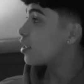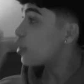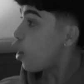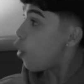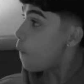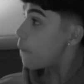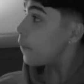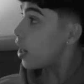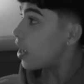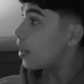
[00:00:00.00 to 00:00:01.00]
This man was
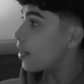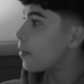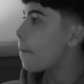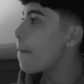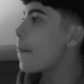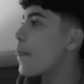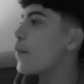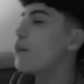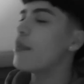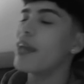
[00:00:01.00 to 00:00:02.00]
actually a
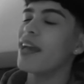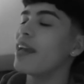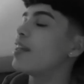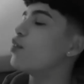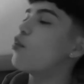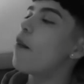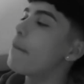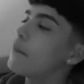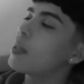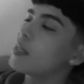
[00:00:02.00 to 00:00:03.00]
really
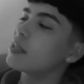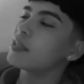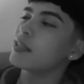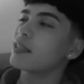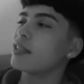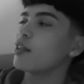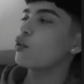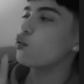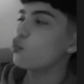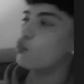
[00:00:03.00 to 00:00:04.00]
genuine,
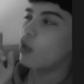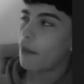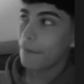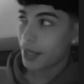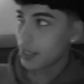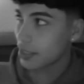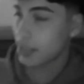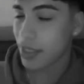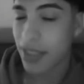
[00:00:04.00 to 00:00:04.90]
nice guy, bro.